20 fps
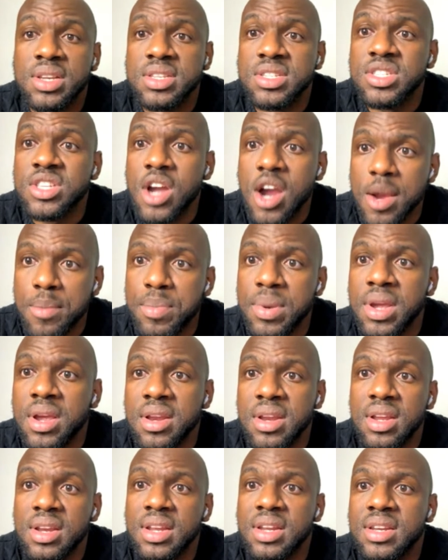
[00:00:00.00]
star player in
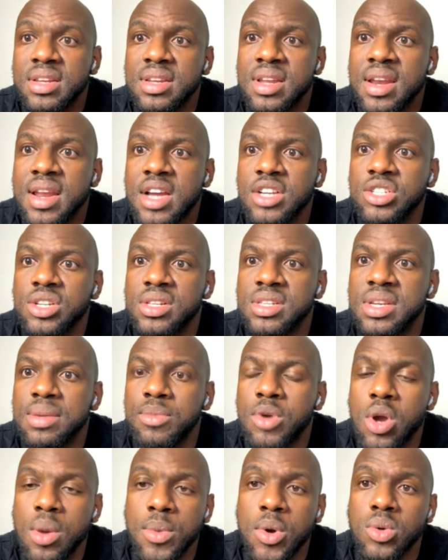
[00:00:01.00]
an international team,
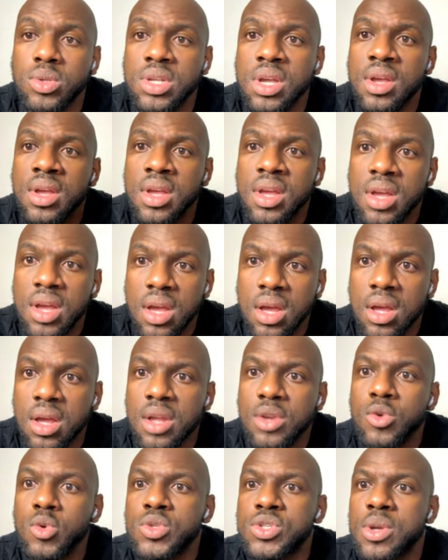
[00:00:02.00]
come out
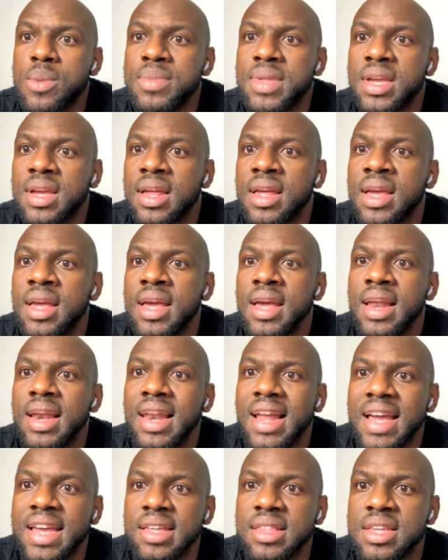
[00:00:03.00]
and do something
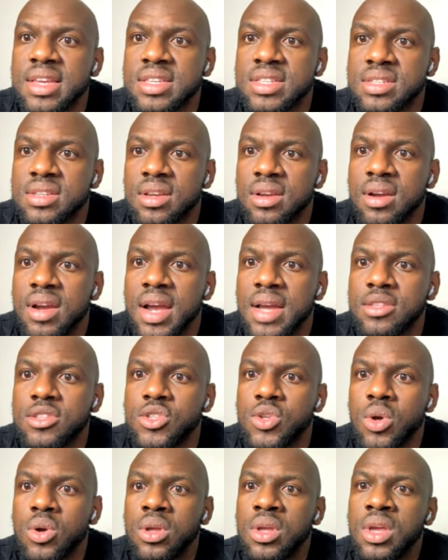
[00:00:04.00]
like this. All right.
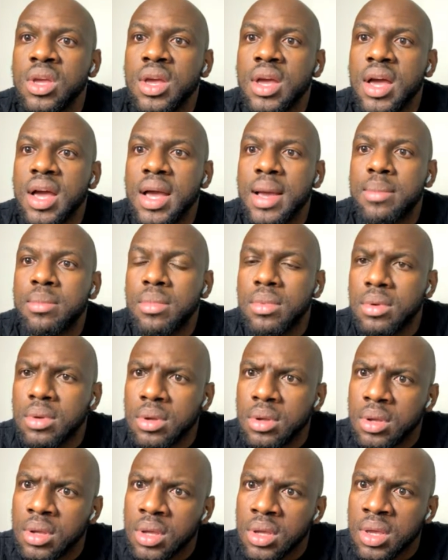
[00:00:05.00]
So
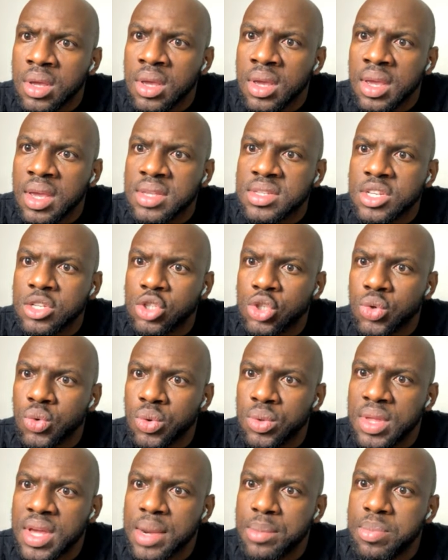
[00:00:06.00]
is it
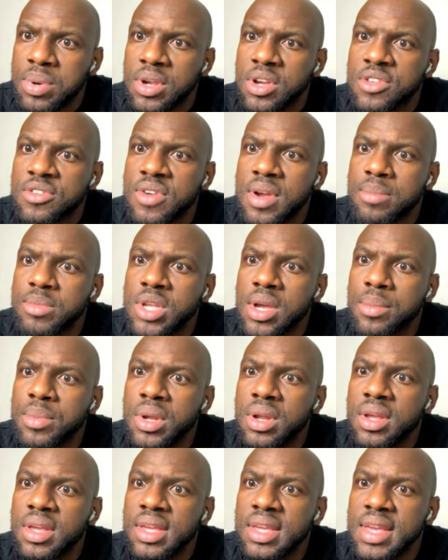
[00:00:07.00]
true that players from top?
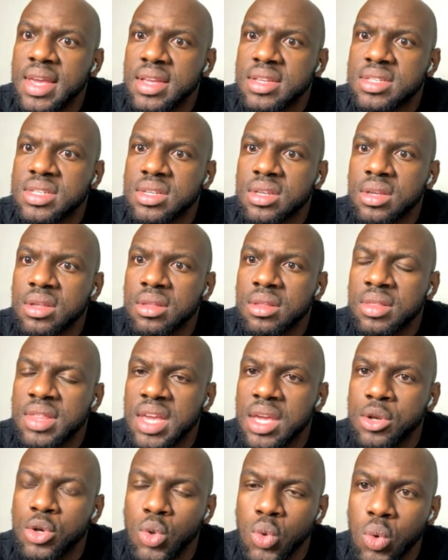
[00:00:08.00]
Yes,
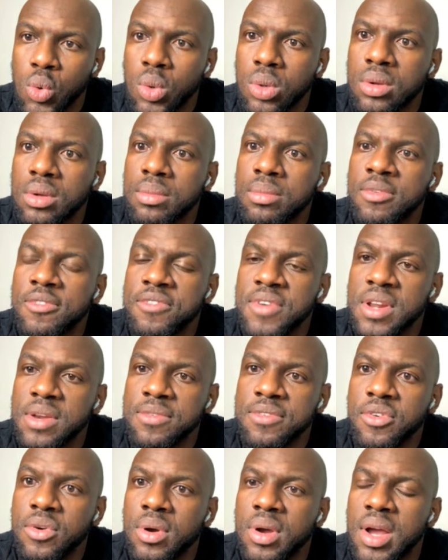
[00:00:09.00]
they do. Phil
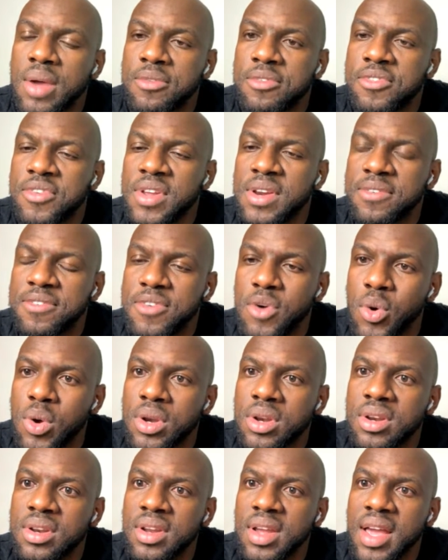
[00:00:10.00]

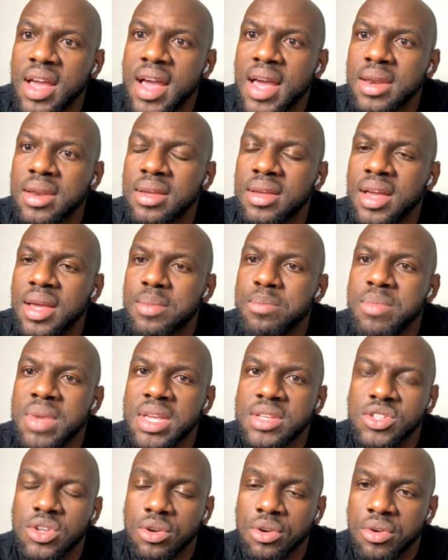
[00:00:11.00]
Foden and
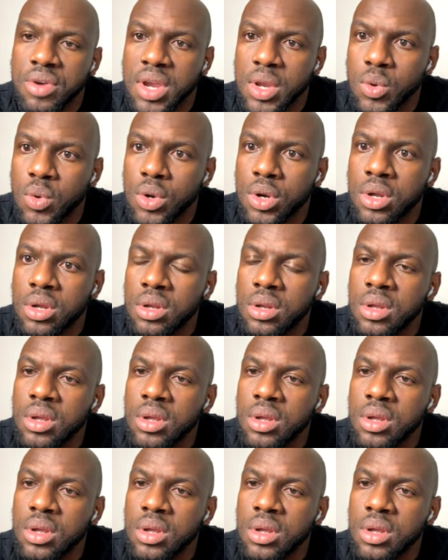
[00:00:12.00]
Mason Greenwood,